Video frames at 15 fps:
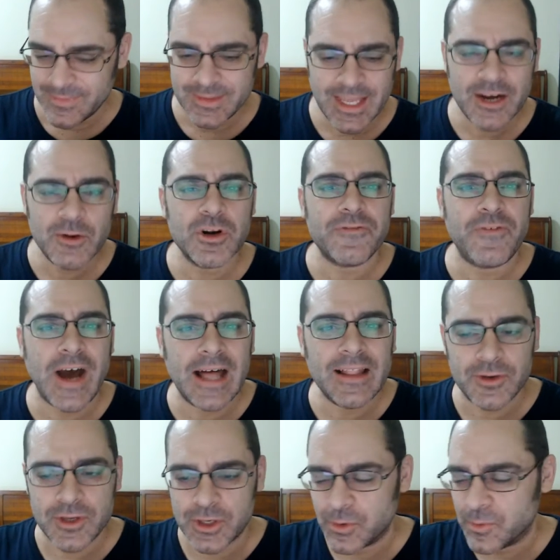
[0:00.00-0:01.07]
They don't want to follow
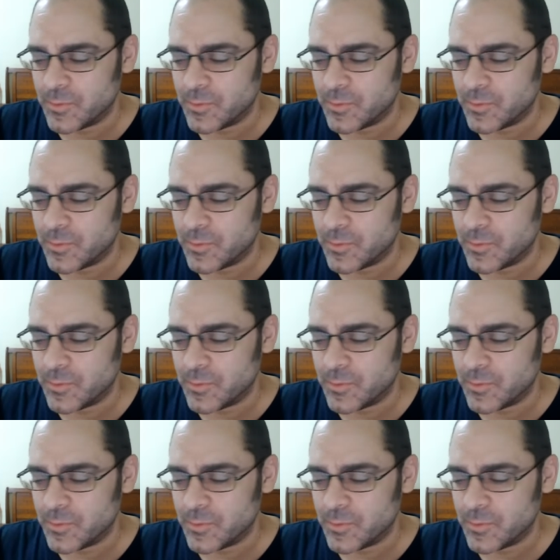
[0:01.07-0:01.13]
you.